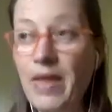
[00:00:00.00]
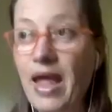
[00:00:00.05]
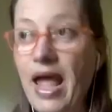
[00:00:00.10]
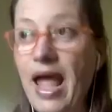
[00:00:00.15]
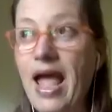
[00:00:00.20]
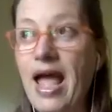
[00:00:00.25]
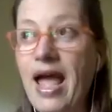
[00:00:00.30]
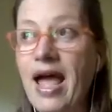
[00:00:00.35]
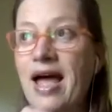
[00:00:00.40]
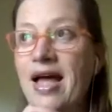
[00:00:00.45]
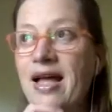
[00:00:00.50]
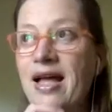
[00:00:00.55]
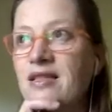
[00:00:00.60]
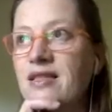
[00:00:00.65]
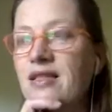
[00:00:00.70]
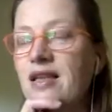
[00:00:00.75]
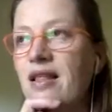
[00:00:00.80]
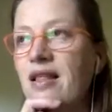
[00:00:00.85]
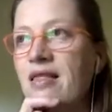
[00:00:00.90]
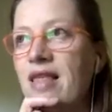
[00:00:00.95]
And
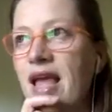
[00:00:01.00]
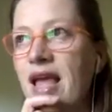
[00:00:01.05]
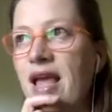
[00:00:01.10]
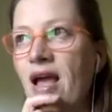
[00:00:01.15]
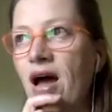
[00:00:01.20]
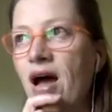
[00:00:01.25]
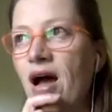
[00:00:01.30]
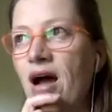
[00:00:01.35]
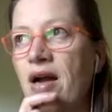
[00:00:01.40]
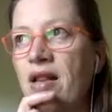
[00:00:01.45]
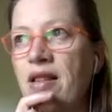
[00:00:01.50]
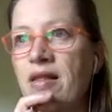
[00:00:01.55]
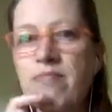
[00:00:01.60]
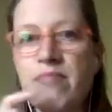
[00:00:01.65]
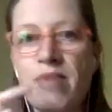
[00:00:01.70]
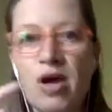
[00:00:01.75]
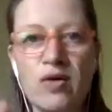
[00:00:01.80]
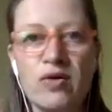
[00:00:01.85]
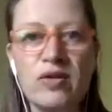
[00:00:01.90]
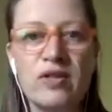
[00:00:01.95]
they are the
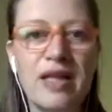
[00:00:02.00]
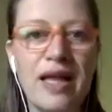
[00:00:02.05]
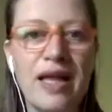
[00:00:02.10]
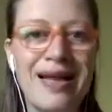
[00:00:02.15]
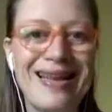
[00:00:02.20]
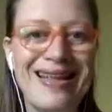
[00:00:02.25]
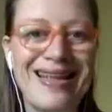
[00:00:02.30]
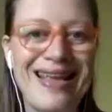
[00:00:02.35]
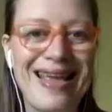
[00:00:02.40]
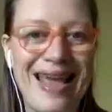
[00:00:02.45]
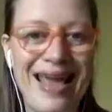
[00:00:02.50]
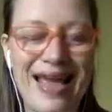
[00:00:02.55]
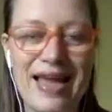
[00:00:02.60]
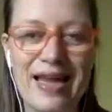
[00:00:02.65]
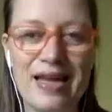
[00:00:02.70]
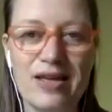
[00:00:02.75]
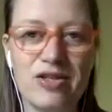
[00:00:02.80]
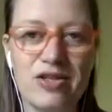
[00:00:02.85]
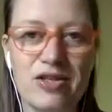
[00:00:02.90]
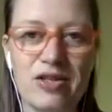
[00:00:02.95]
most
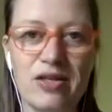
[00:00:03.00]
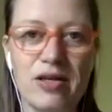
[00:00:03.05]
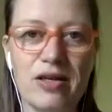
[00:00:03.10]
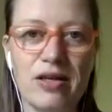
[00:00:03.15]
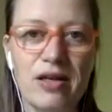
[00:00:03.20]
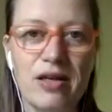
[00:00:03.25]
engaged